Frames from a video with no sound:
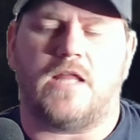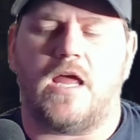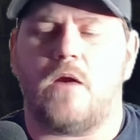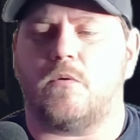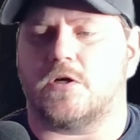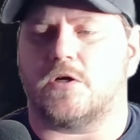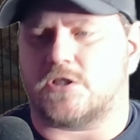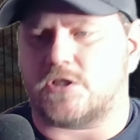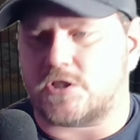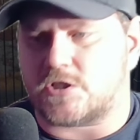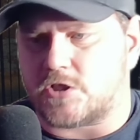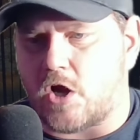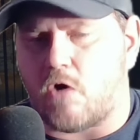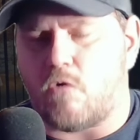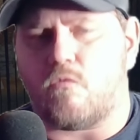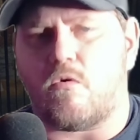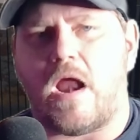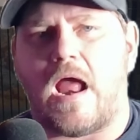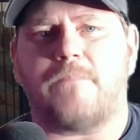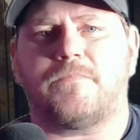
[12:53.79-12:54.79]
they were so
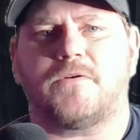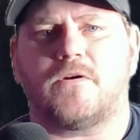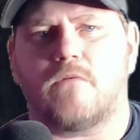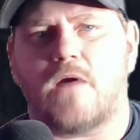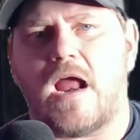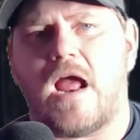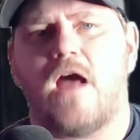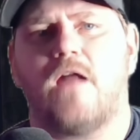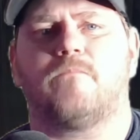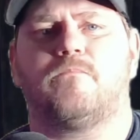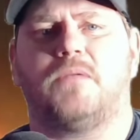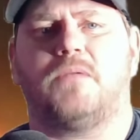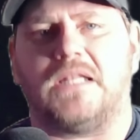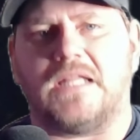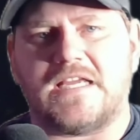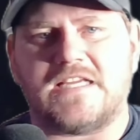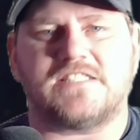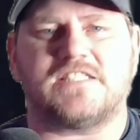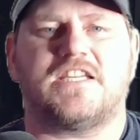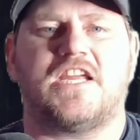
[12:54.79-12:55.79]
wrapped around
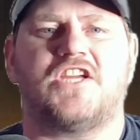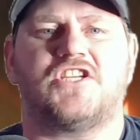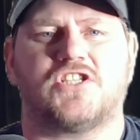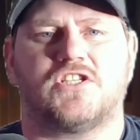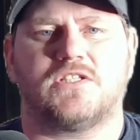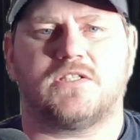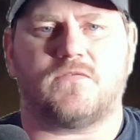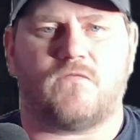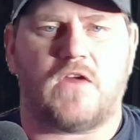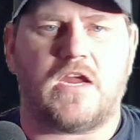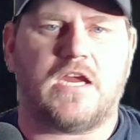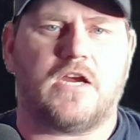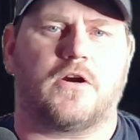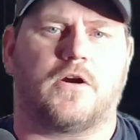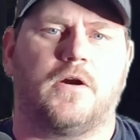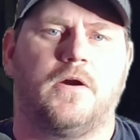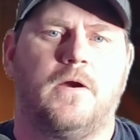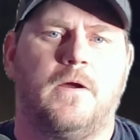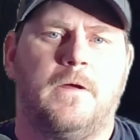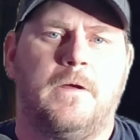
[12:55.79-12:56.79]
PlayStation's
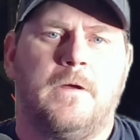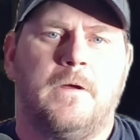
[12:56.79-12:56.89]
finger